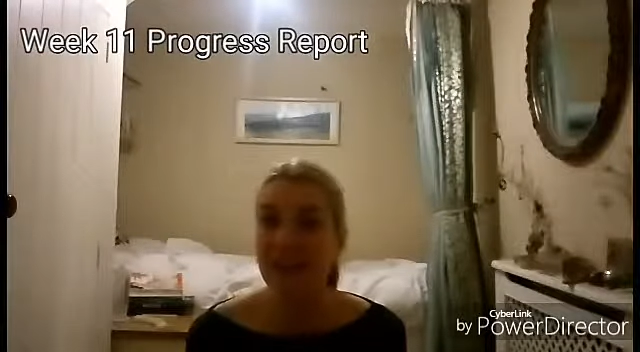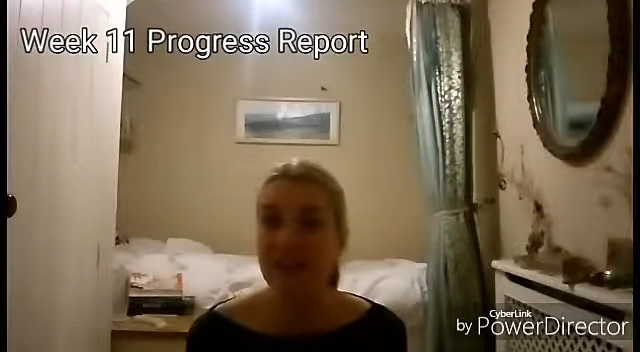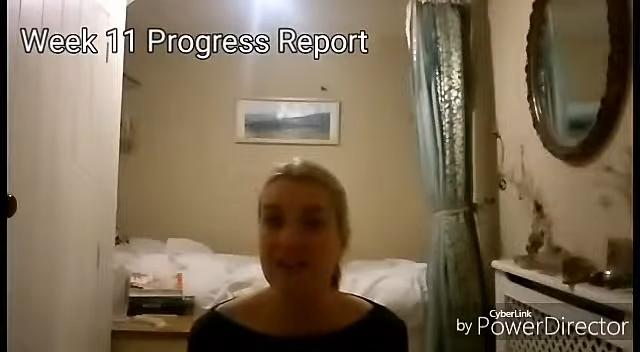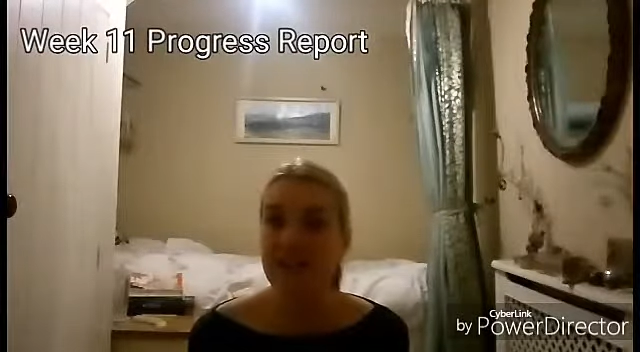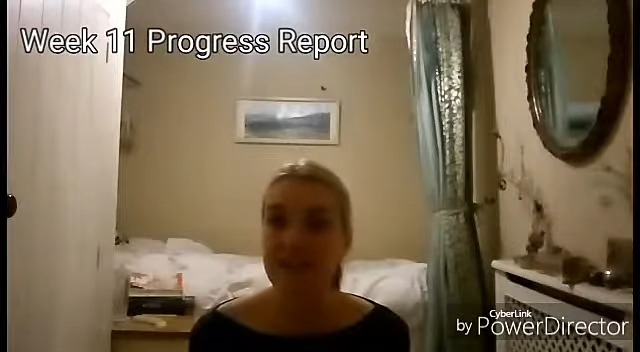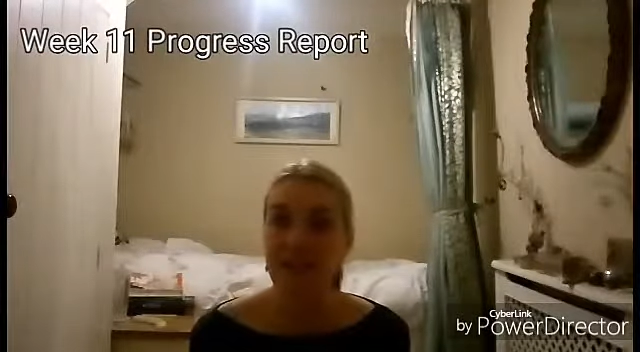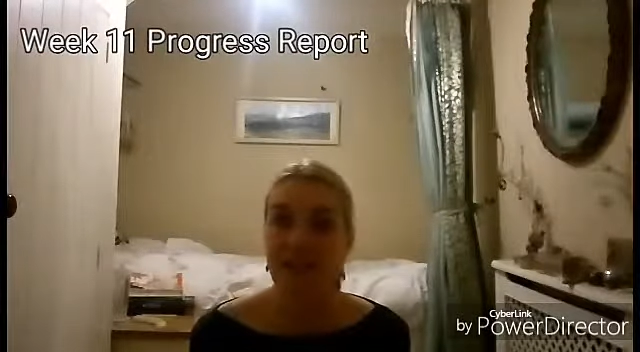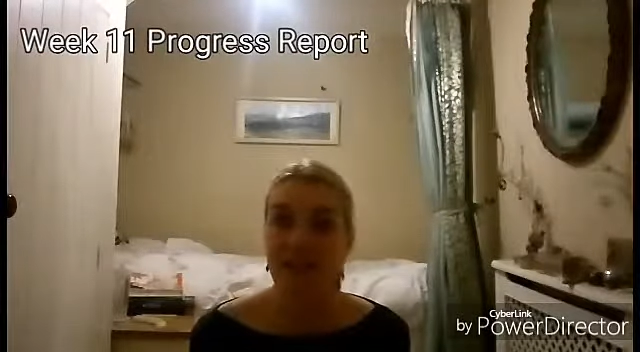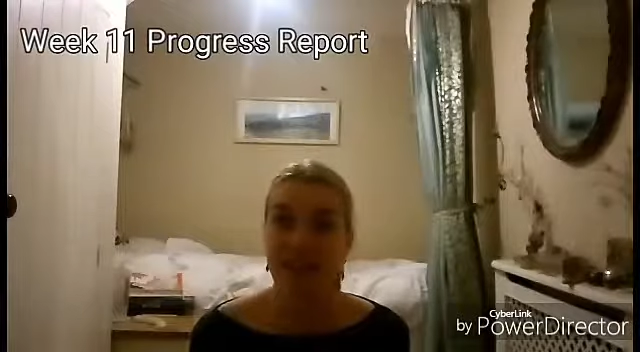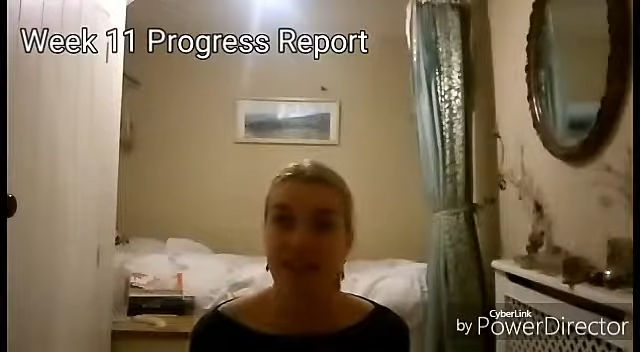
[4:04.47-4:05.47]
because there's
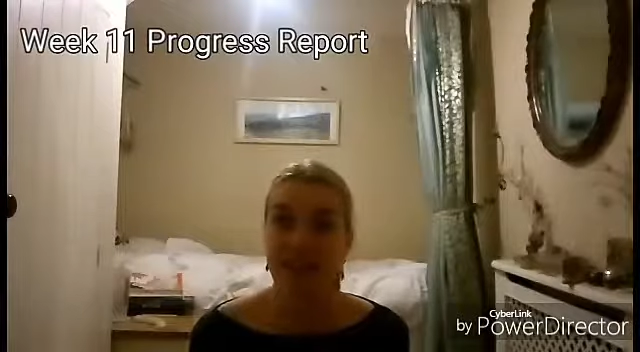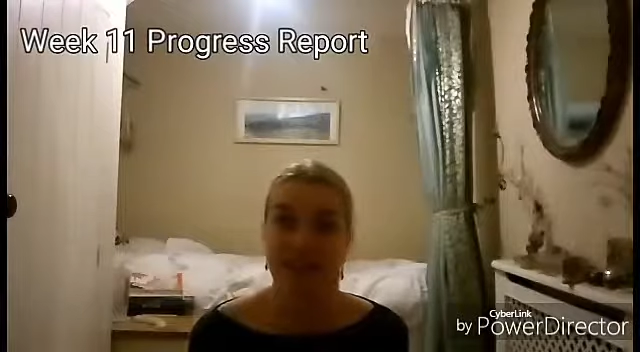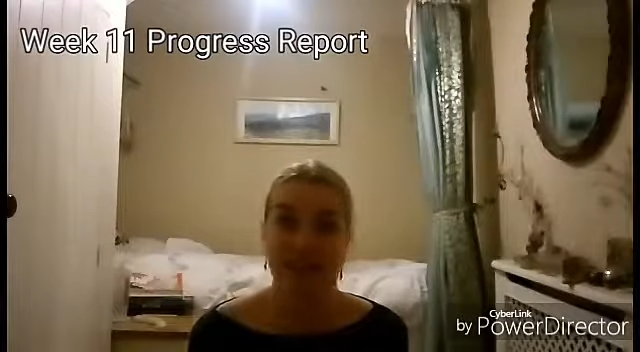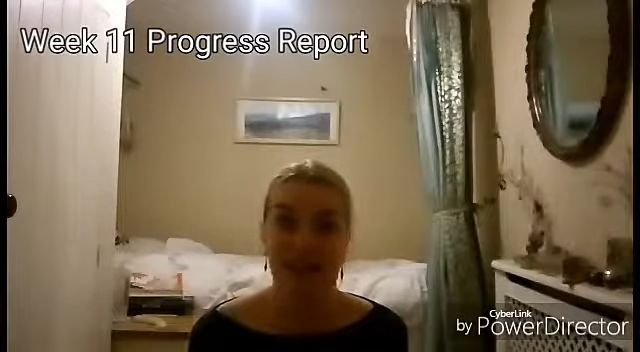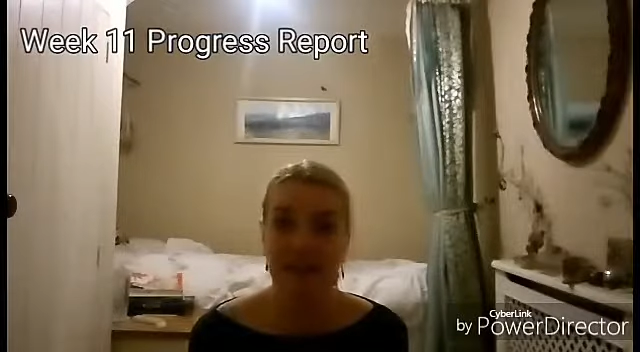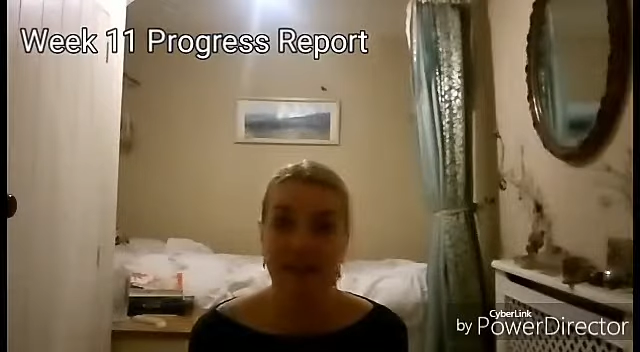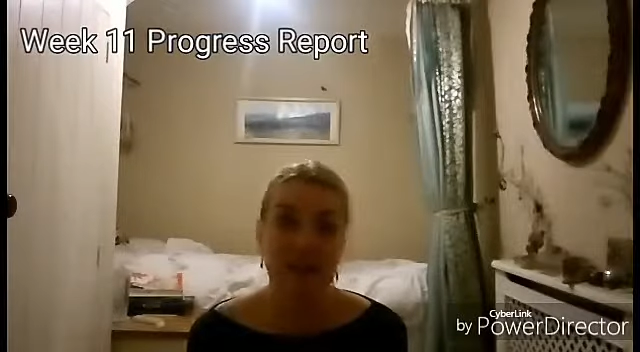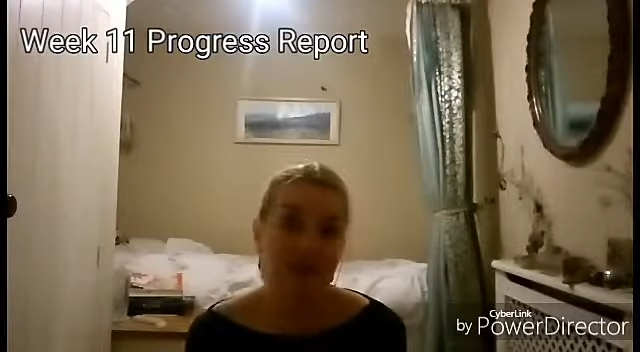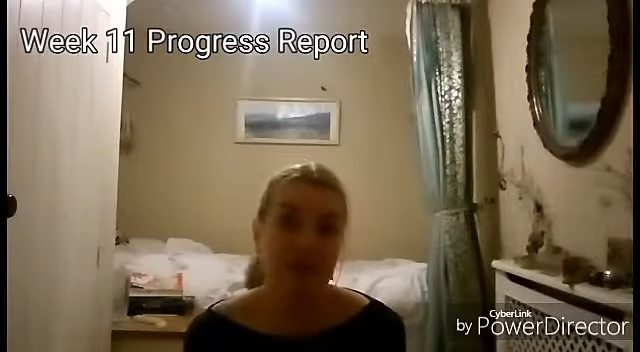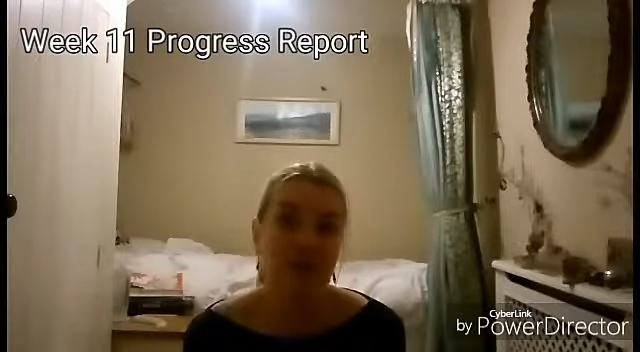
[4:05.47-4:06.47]
like a
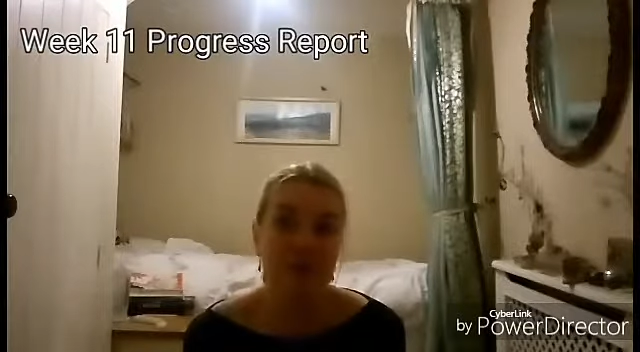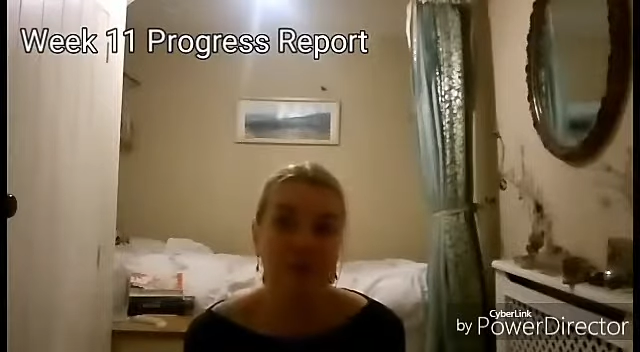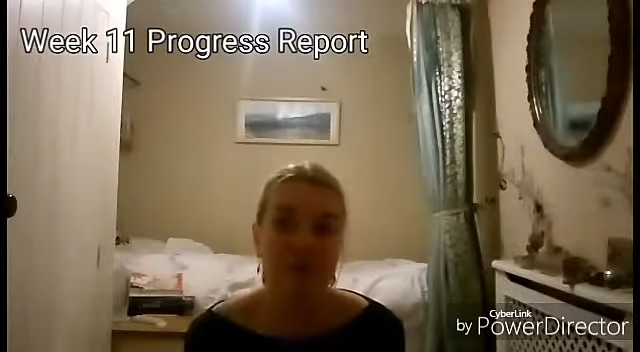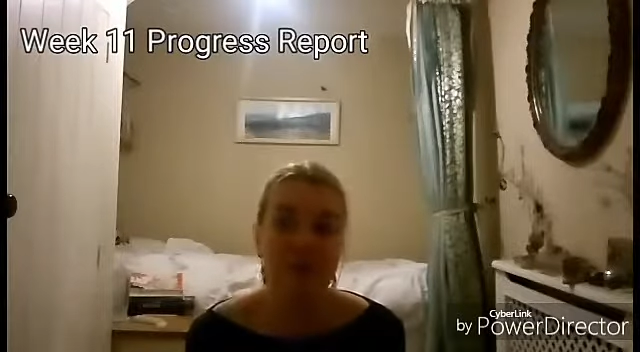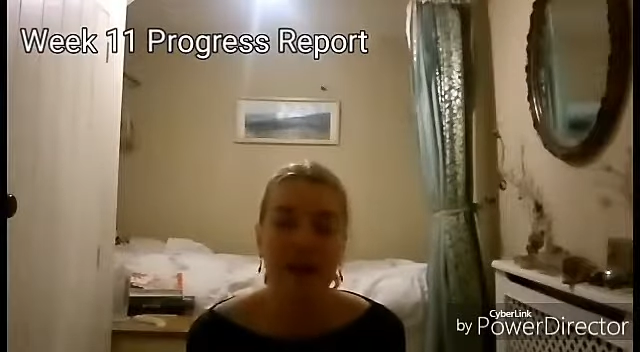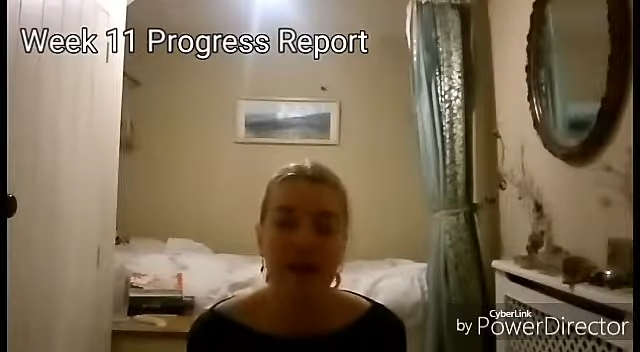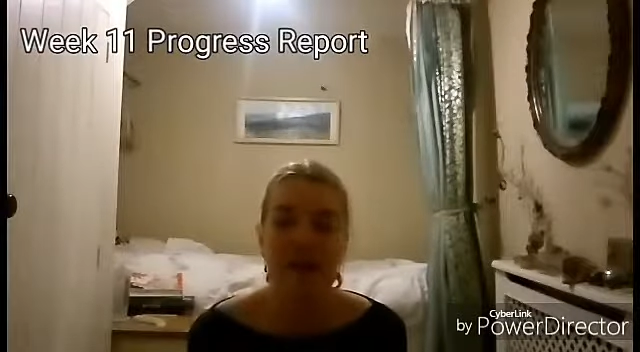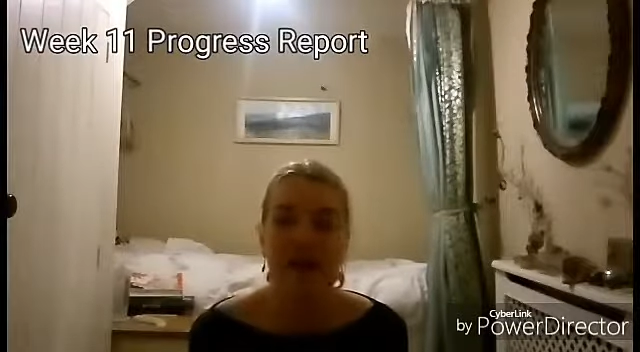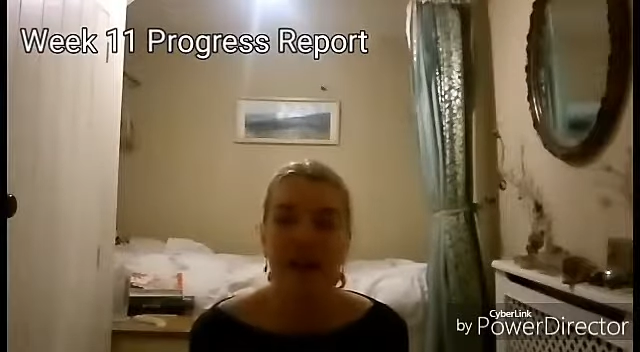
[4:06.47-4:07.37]
sort of a shorter one as well.